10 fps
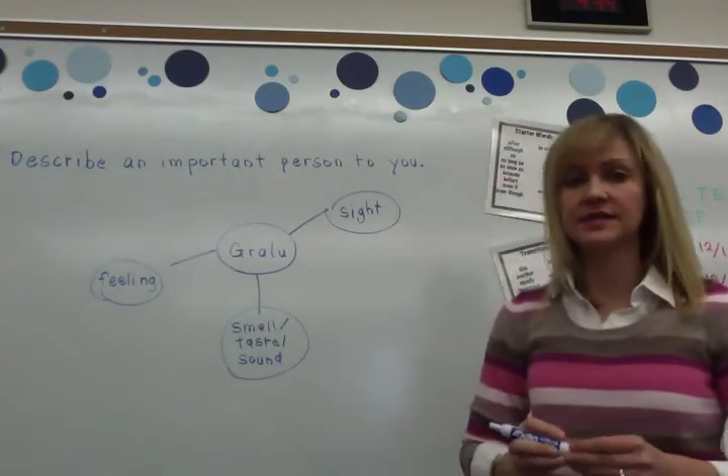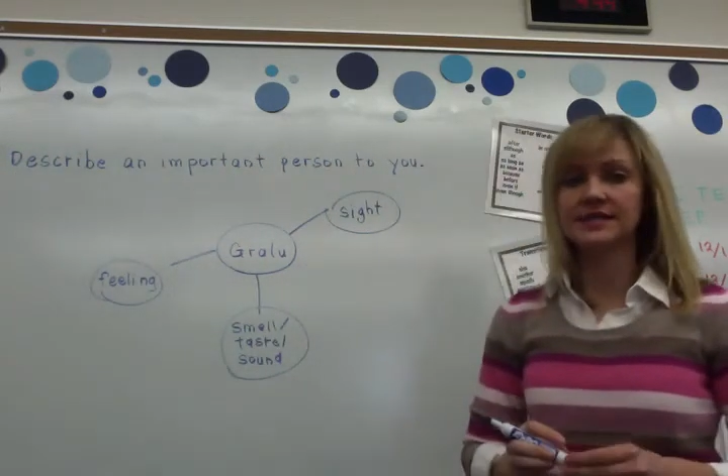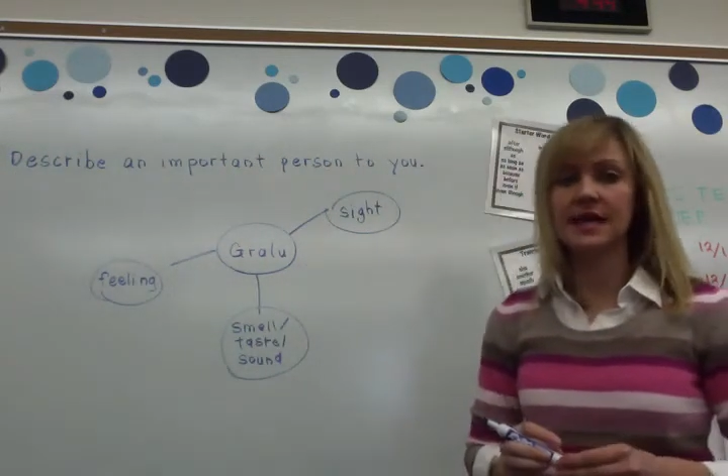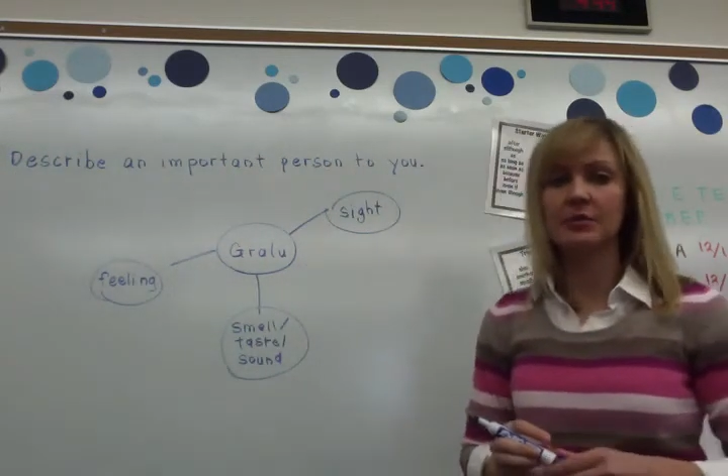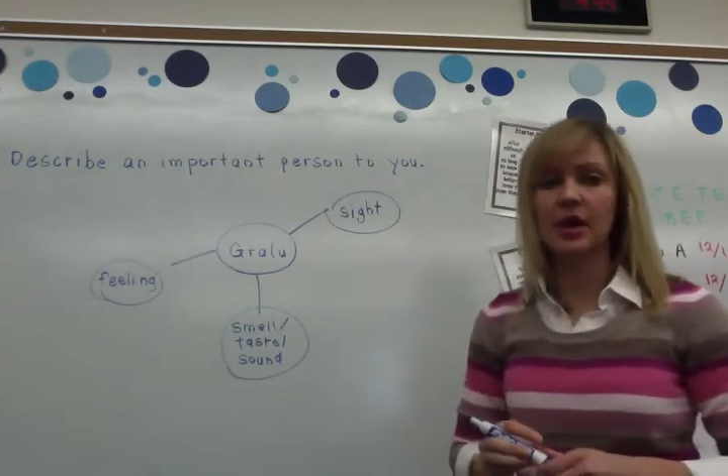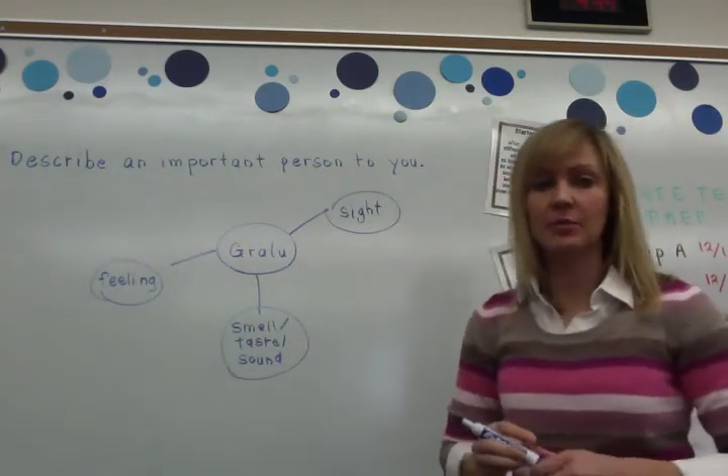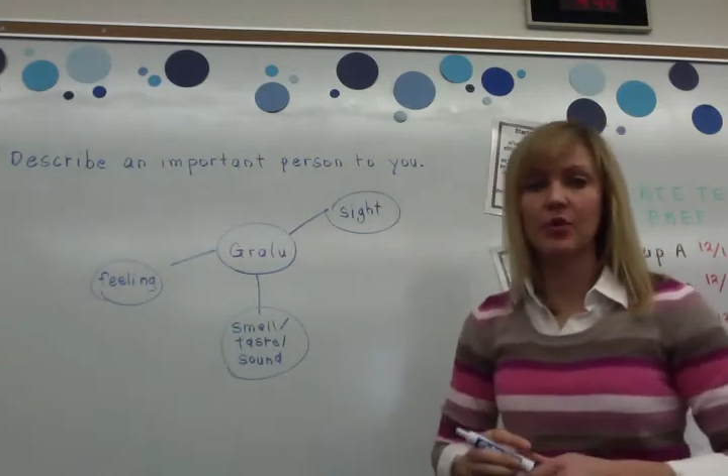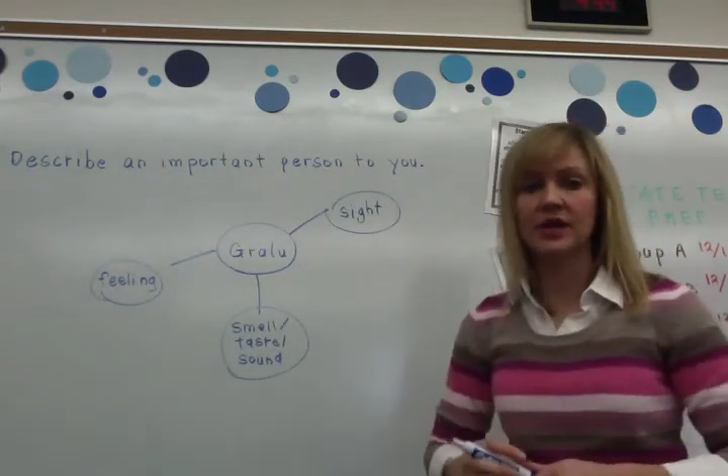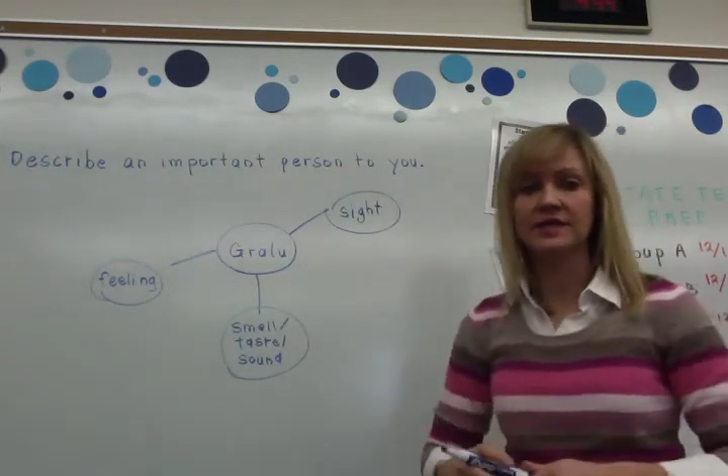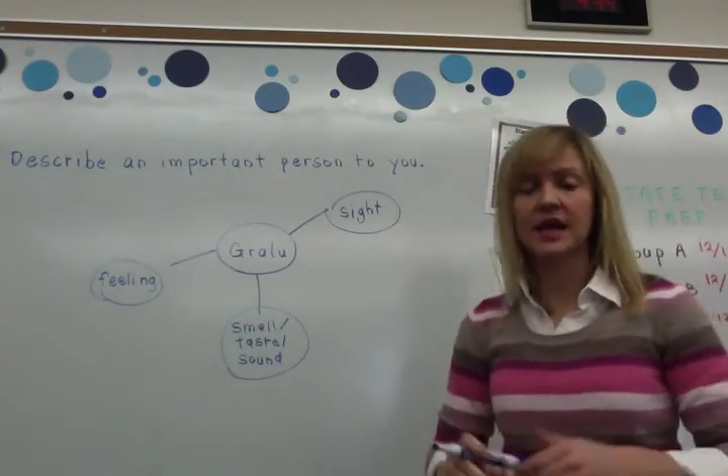it's the same main
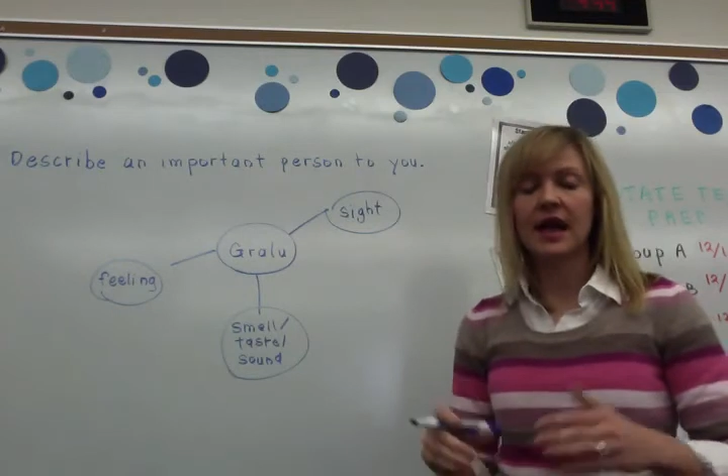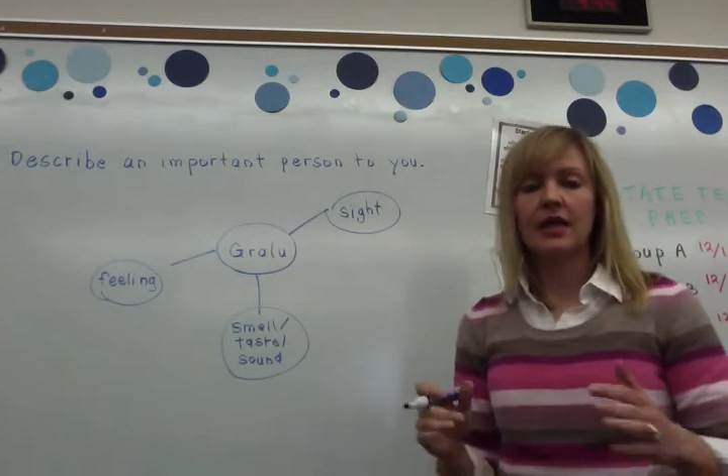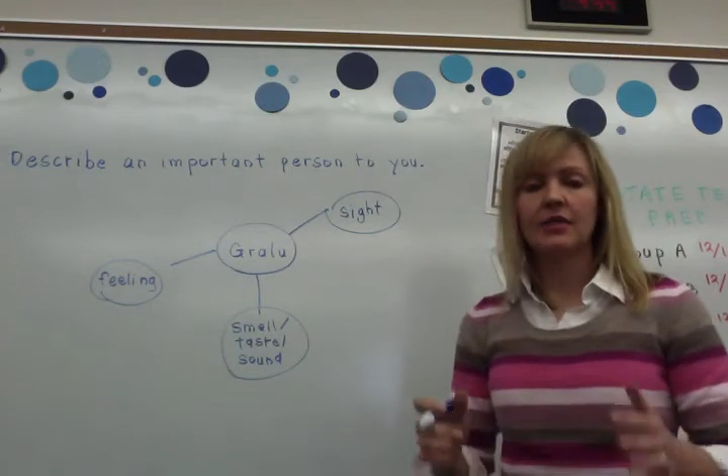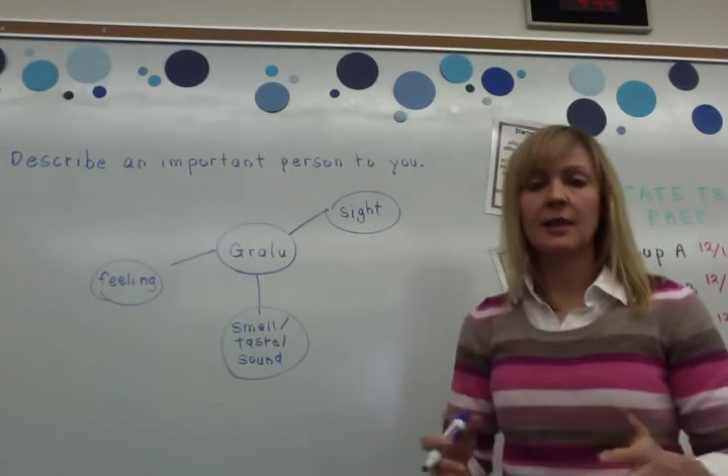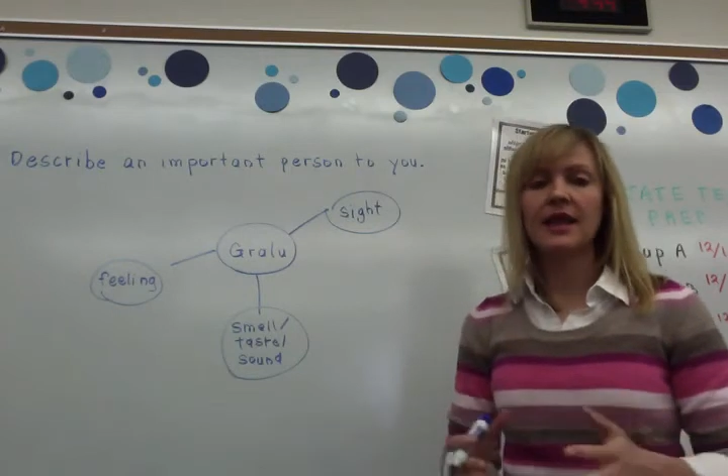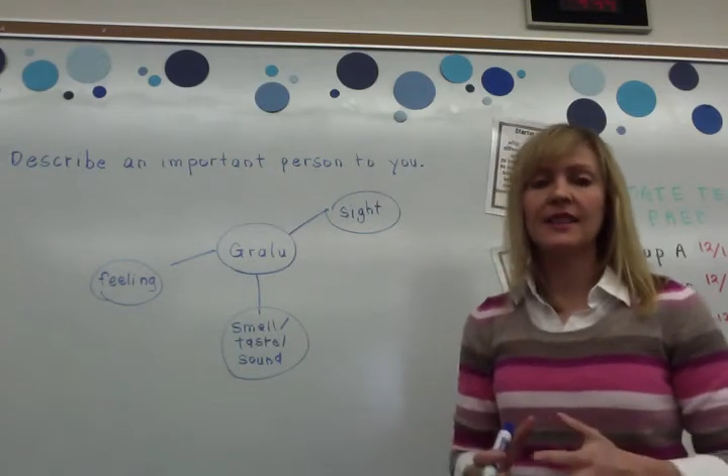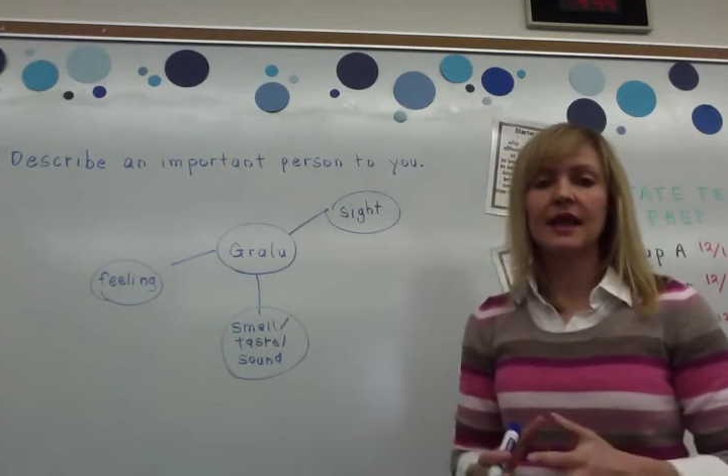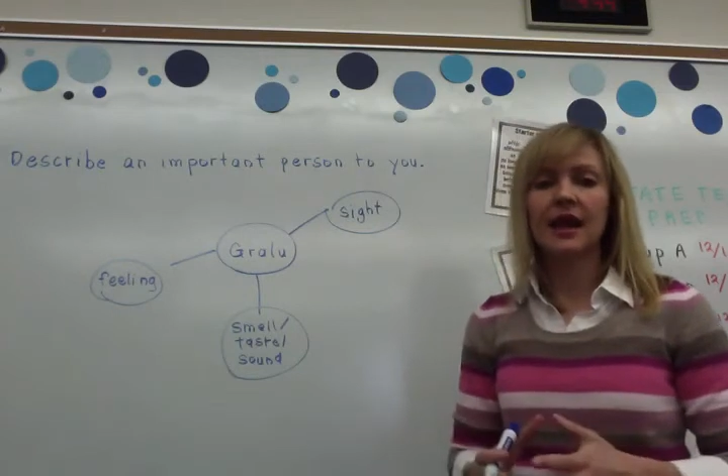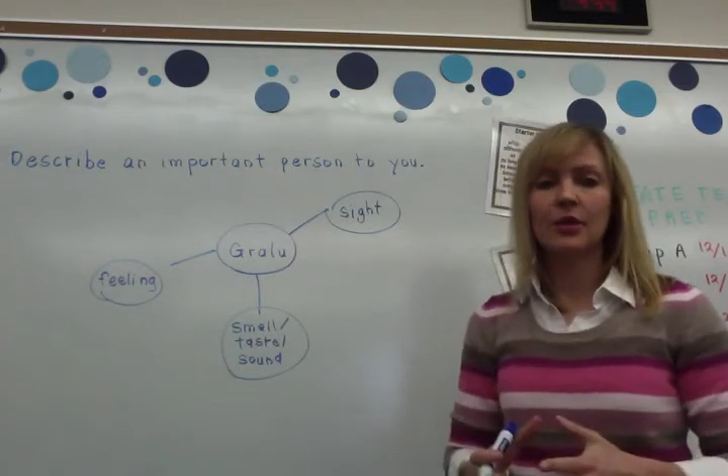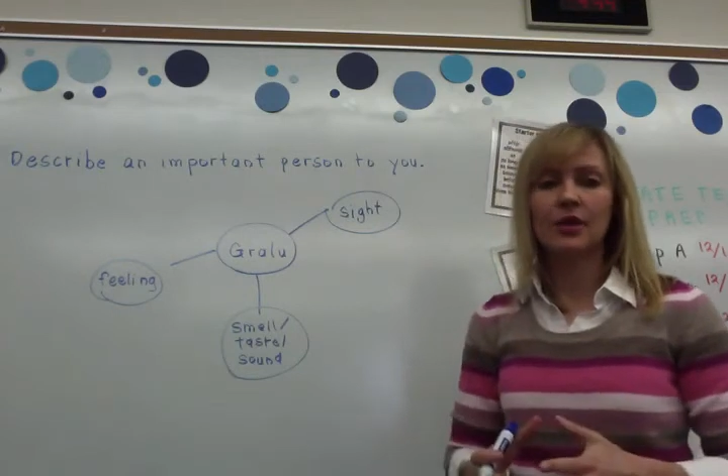points. The main
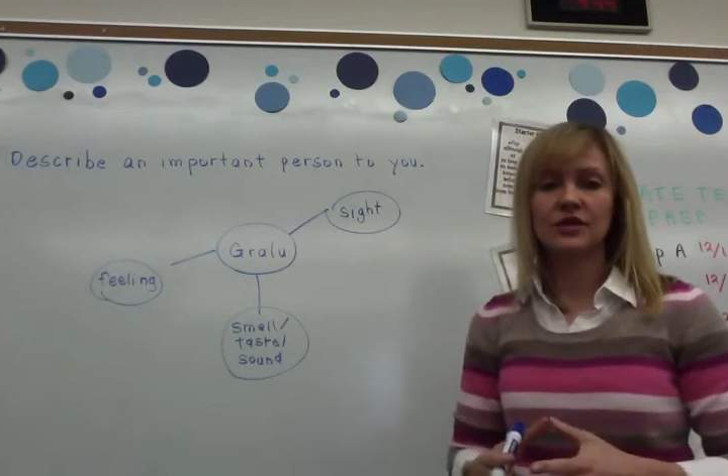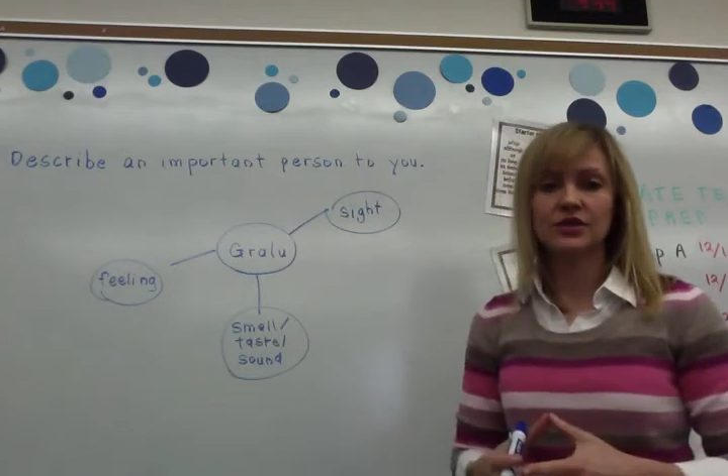thing I want